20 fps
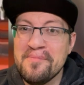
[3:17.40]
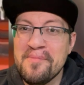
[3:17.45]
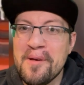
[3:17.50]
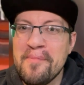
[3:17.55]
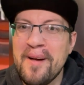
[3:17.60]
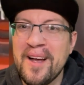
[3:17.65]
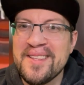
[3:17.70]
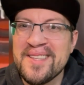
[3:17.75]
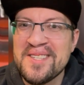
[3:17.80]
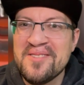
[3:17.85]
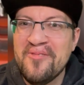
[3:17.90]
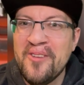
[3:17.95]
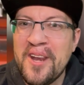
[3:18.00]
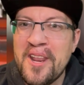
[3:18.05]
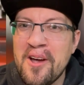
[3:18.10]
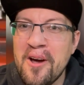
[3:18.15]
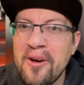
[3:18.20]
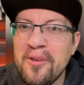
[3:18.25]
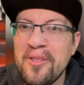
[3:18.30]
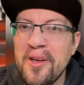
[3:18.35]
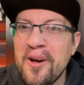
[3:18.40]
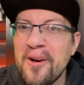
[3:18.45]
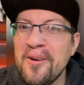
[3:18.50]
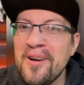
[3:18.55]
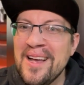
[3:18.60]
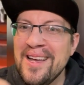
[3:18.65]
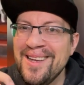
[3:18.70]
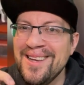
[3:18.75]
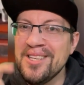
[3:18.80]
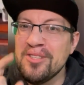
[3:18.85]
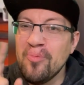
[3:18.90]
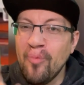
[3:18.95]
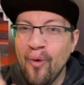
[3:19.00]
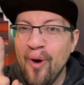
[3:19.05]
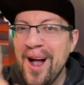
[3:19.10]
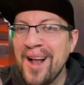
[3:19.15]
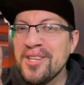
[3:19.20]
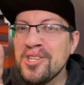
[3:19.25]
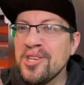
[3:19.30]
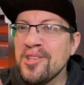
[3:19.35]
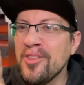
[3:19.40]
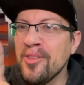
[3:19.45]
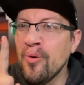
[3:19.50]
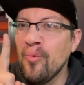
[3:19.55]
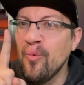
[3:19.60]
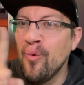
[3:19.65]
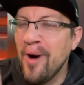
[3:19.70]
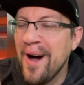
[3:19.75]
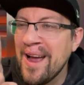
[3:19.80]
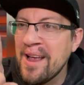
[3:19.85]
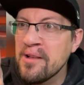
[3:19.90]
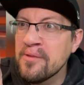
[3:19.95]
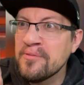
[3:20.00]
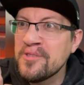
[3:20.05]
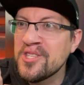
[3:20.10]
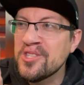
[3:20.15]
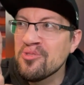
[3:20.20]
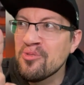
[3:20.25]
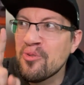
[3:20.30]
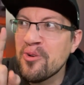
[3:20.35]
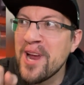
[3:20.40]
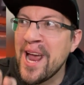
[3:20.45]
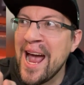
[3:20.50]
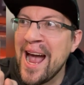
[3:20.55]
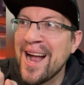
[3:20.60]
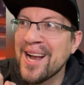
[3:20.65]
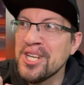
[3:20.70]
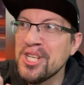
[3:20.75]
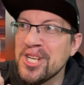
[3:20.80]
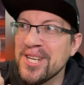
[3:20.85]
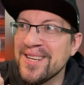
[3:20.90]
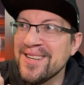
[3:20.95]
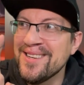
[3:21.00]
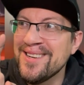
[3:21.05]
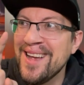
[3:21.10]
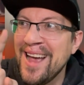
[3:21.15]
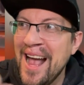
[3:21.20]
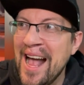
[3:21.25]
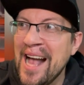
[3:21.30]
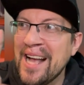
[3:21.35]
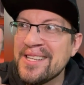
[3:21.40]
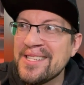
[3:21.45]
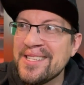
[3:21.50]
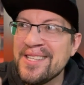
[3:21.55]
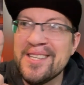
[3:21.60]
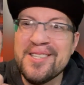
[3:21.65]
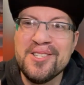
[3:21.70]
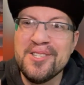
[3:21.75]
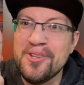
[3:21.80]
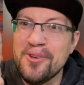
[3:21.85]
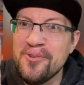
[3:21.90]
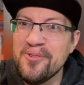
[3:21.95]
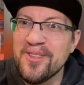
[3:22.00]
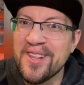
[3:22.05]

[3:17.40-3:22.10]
me about this video, though, is watch the wife's reaction as this dude